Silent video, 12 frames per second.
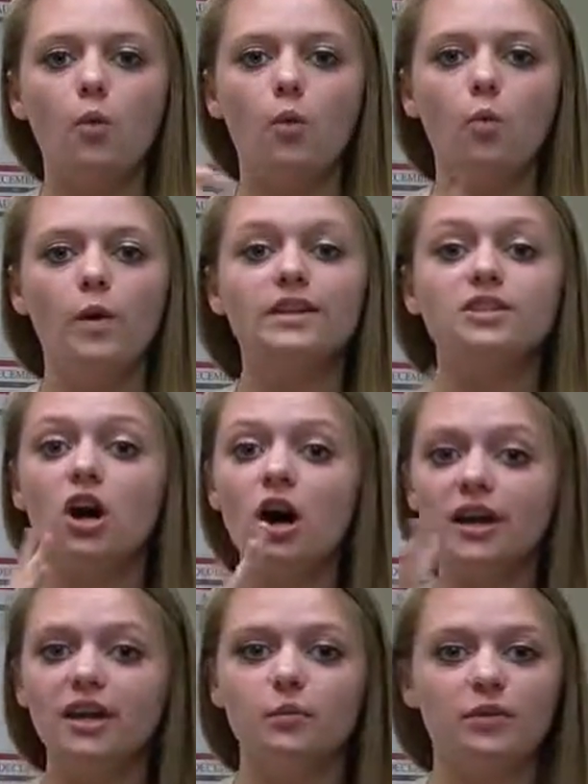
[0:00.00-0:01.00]
When
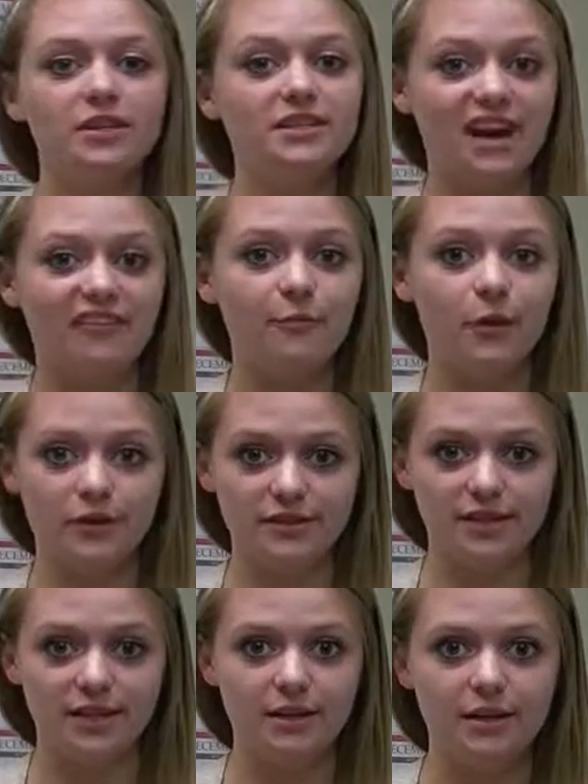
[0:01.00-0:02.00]
talking with a deaf
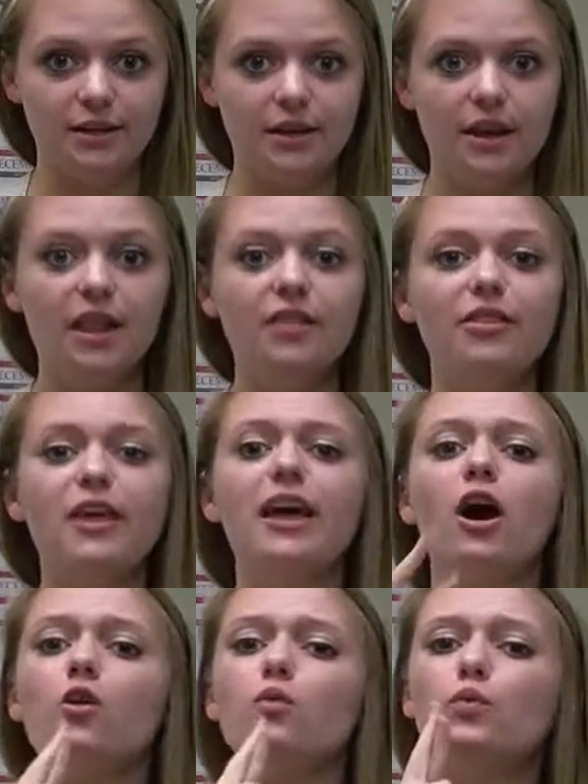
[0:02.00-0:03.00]
person, they
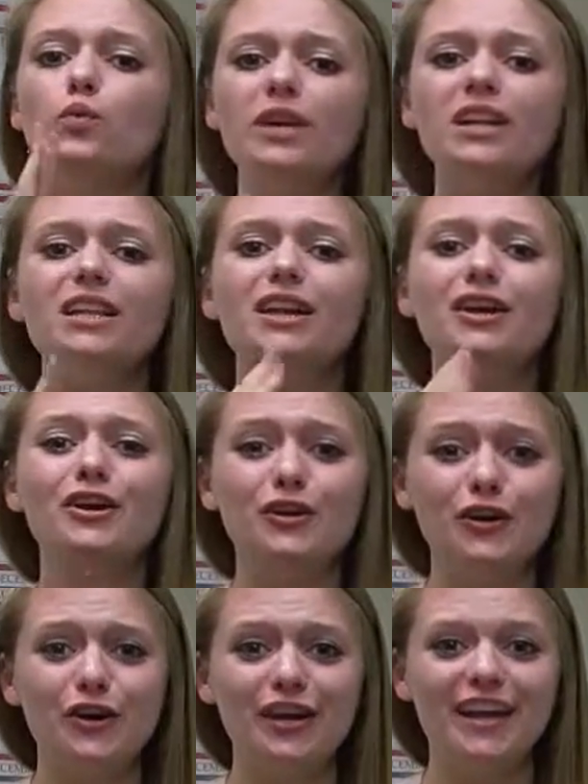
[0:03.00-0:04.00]
are really
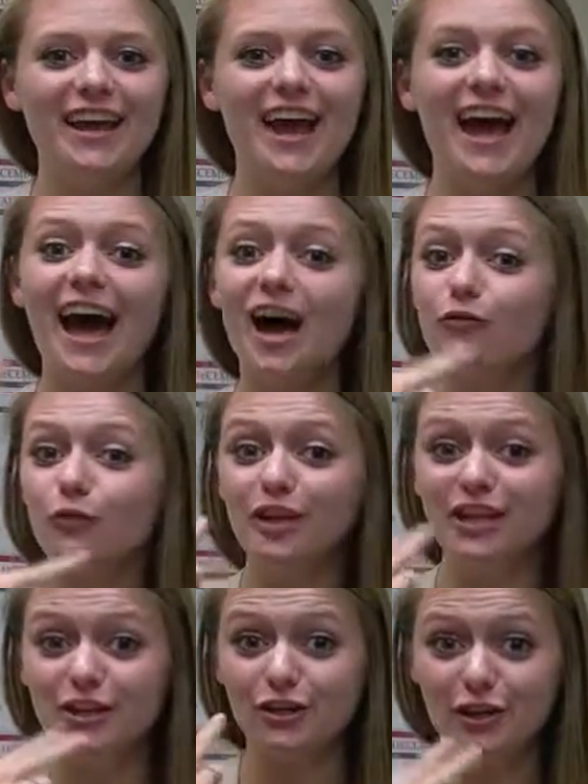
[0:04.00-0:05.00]
good at
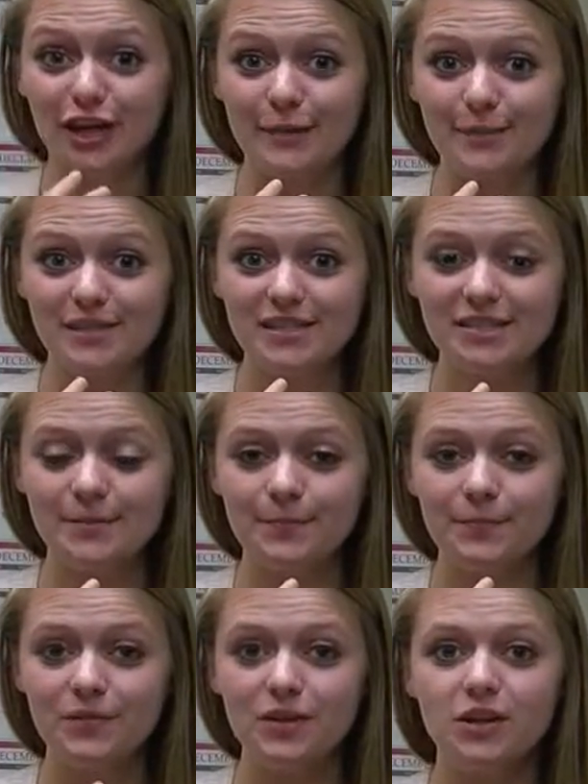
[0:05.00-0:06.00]
reading your lips.
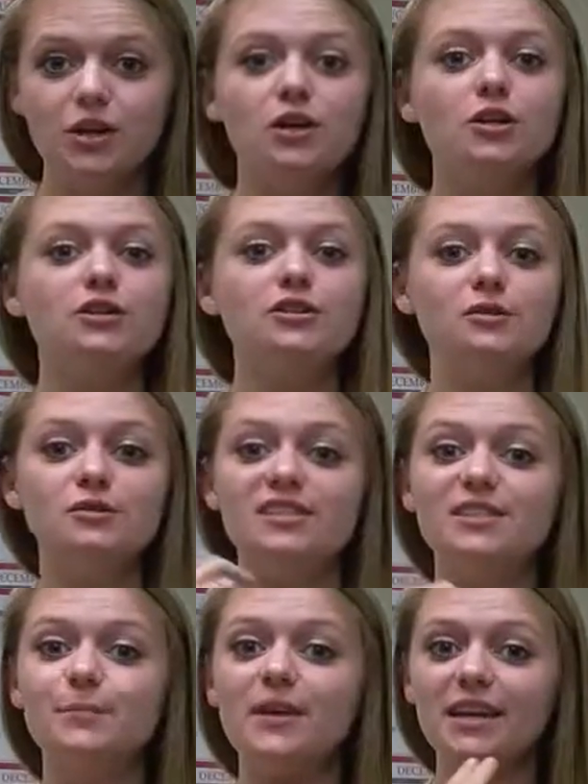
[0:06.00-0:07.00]
So
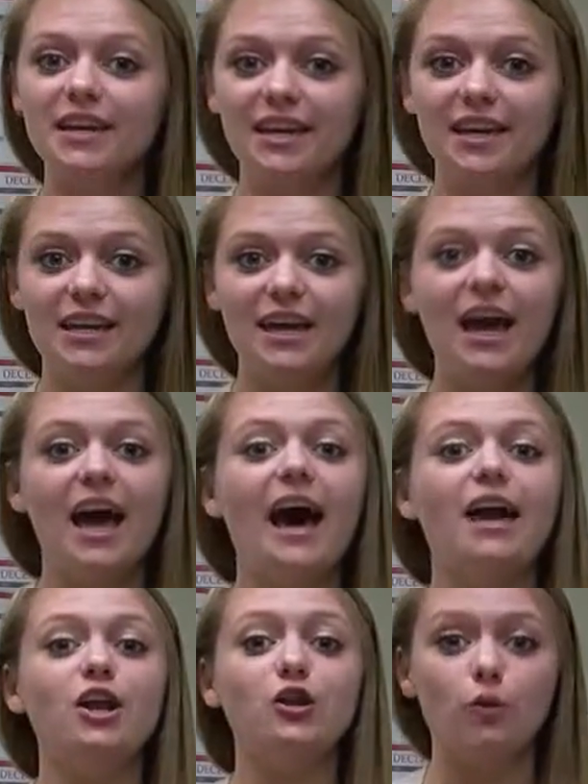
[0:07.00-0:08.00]
speaking
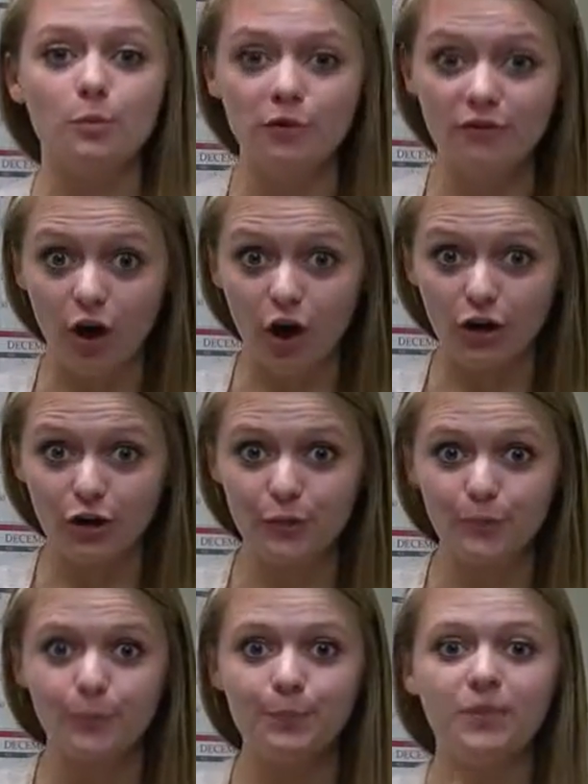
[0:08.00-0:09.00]
at a normal volume
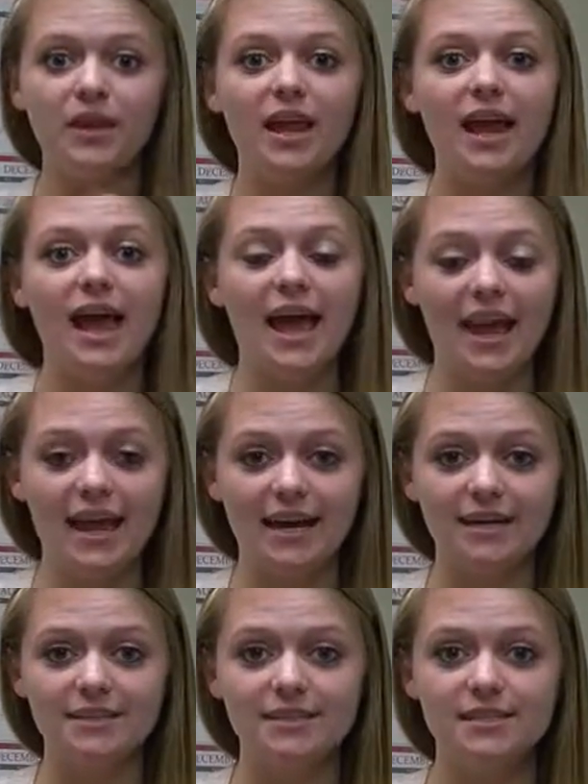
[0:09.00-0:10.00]

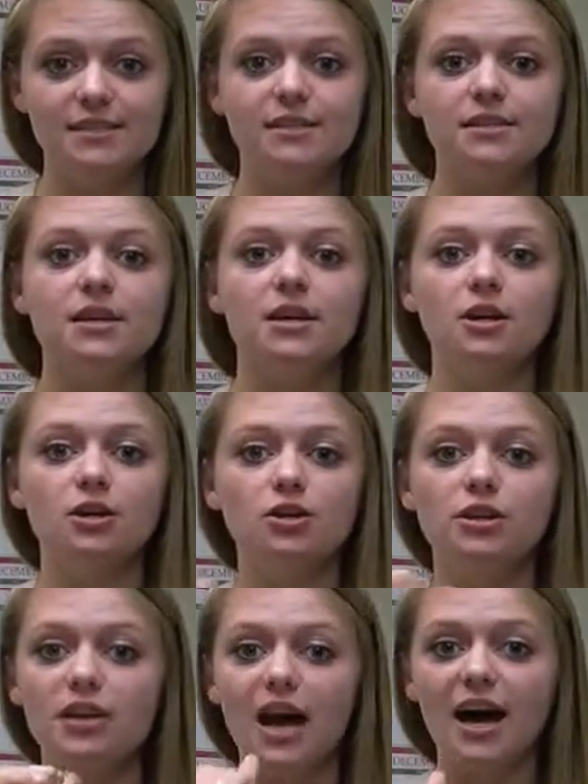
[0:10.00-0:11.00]
and
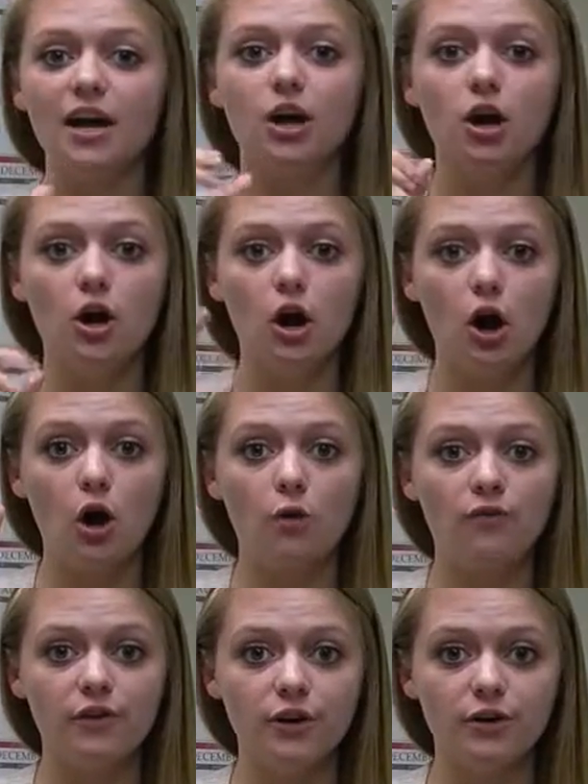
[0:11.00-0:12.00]
not
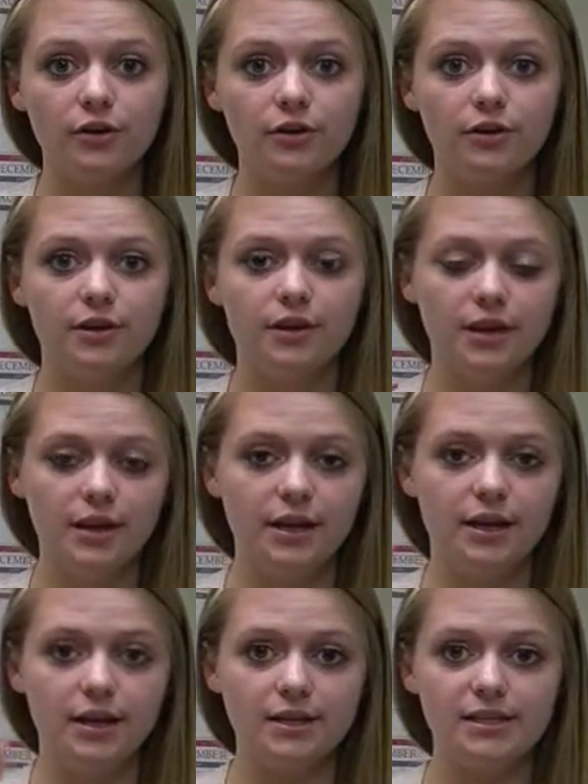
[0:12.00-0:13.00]
over
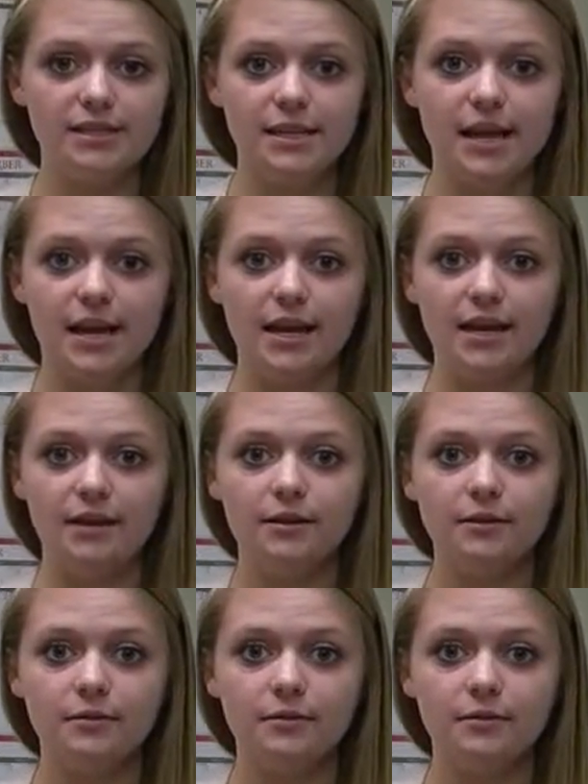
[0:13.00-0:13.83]
enunciating